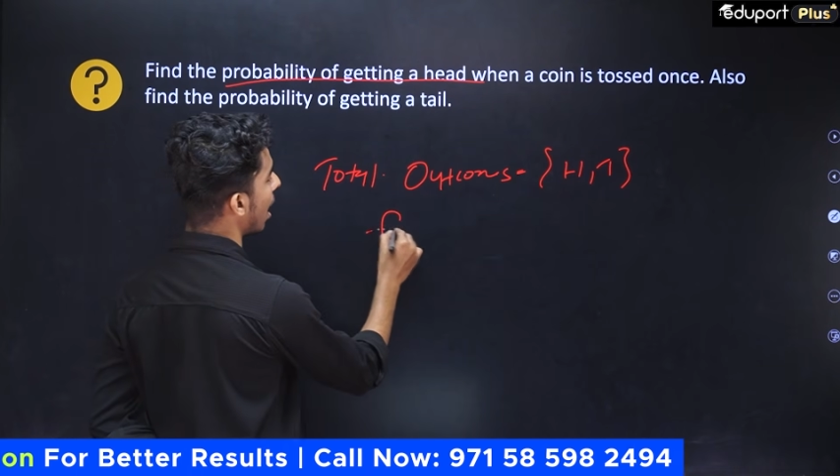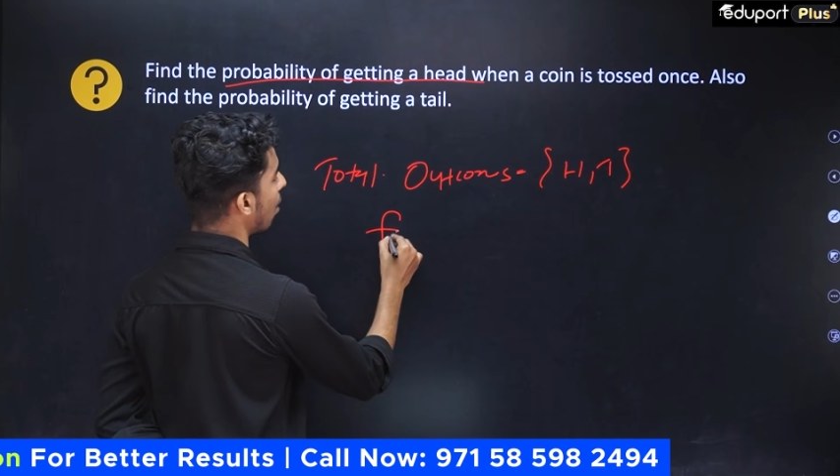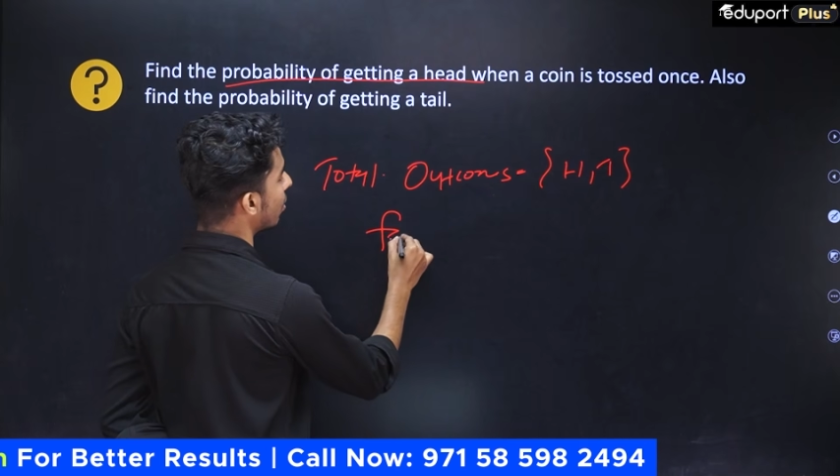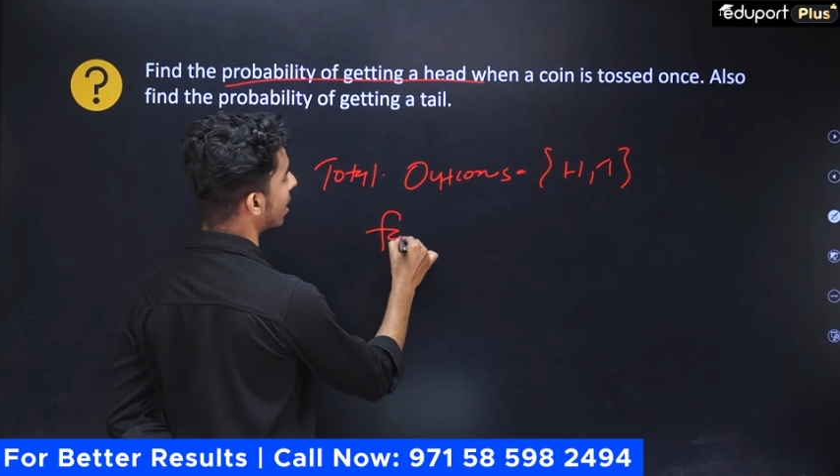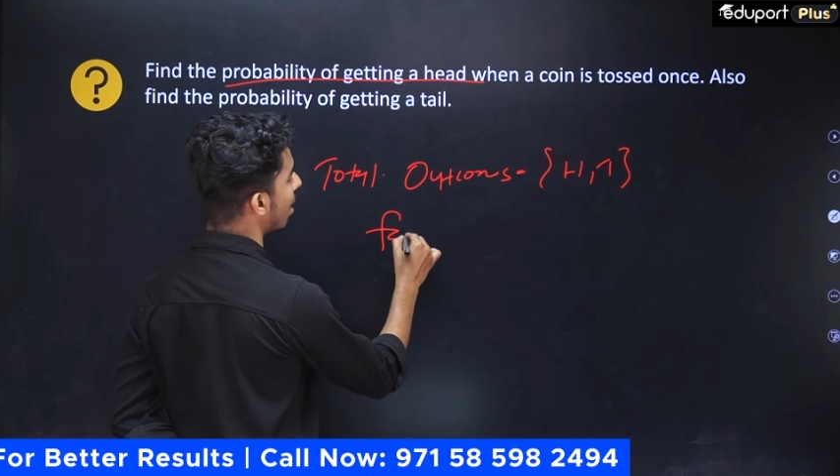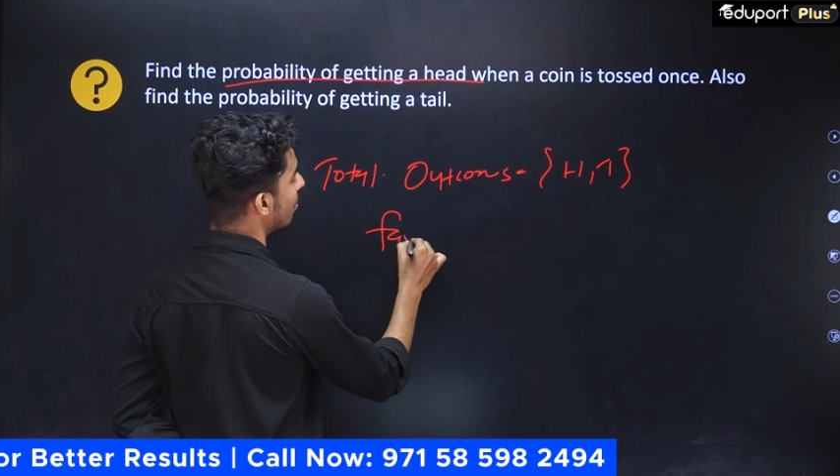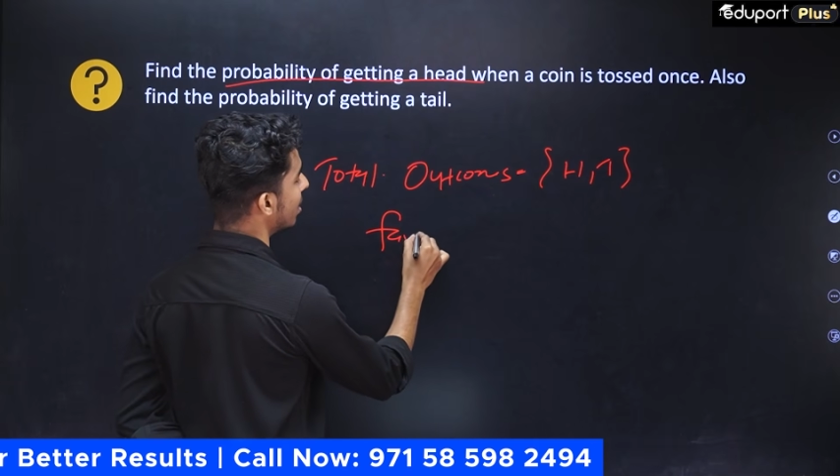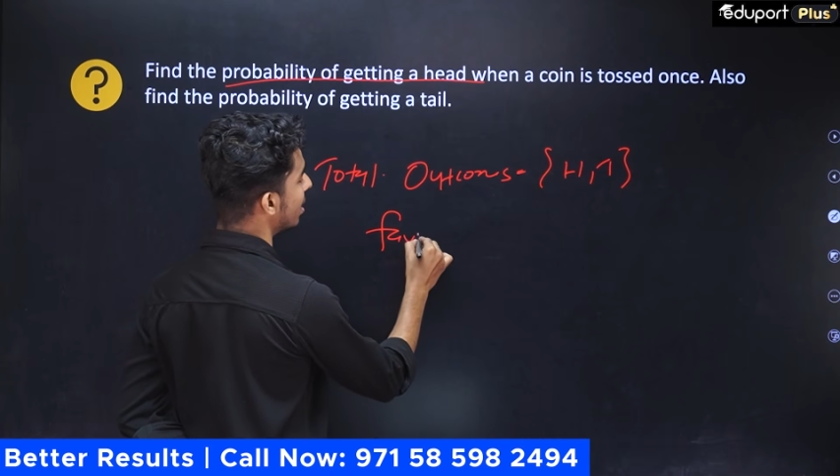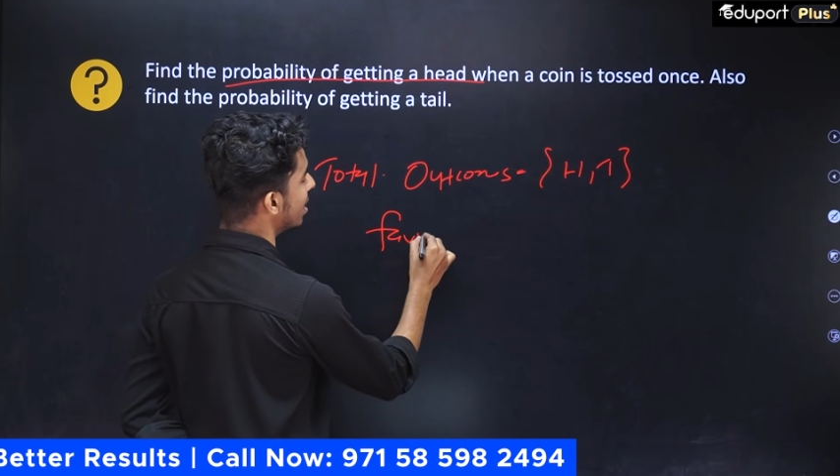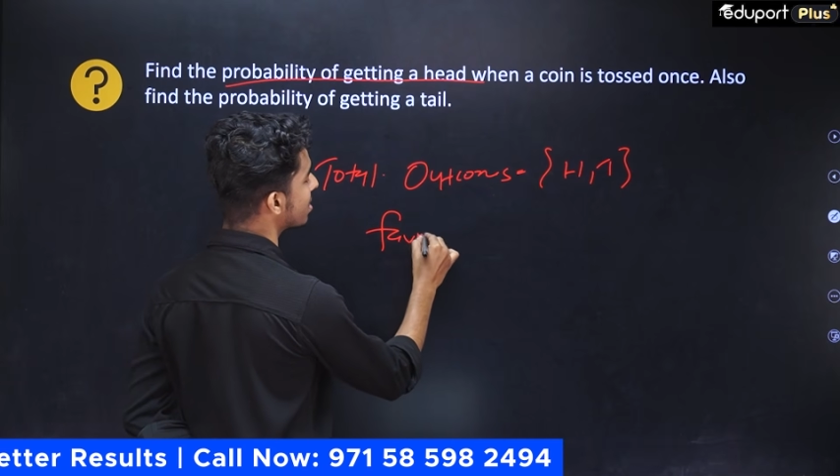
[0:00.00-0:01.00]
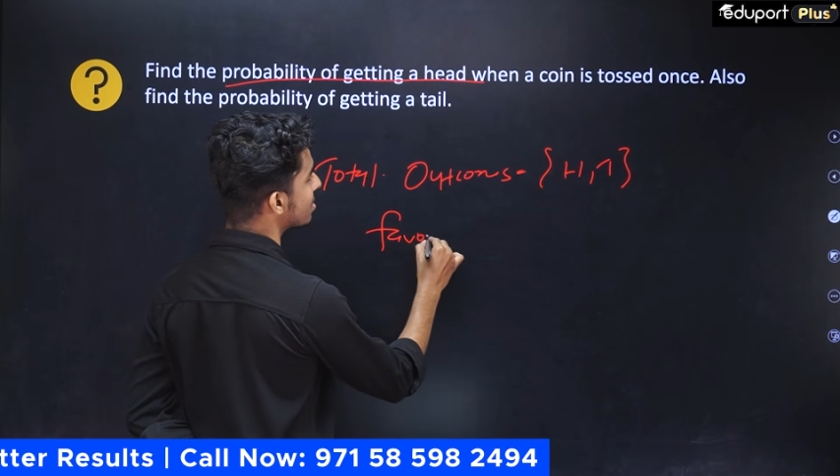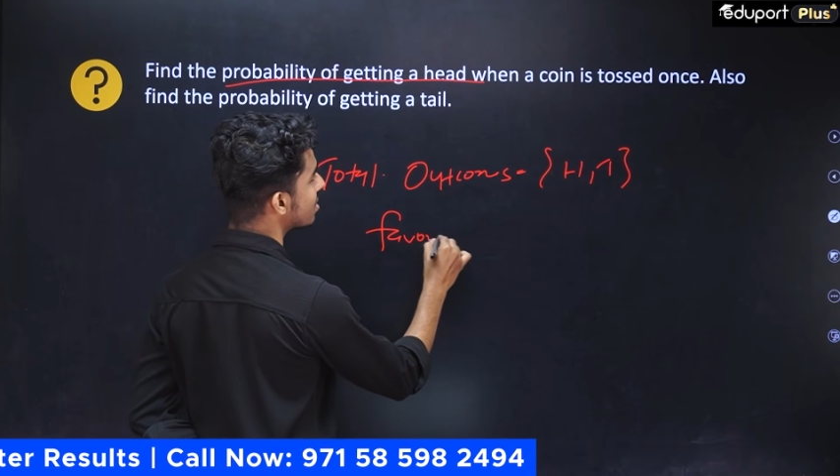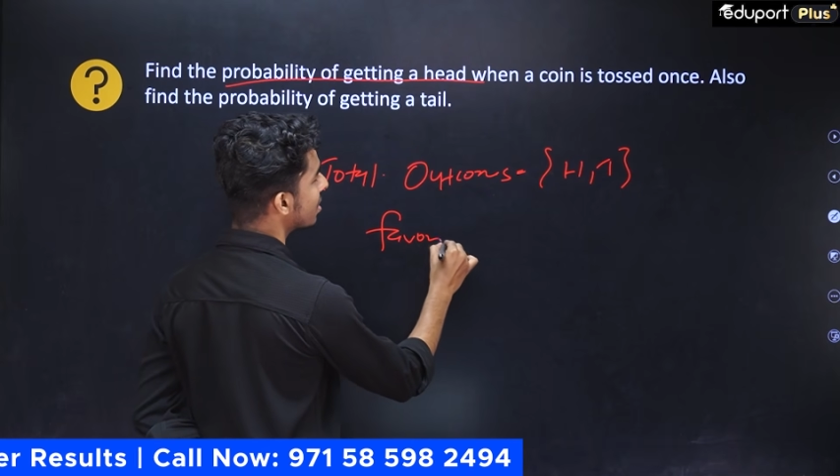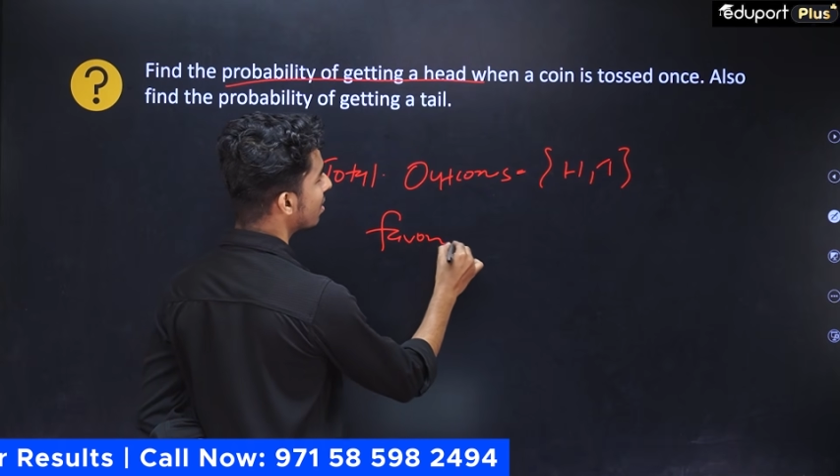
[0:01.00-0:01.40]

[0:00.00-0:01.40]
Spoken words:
outcome is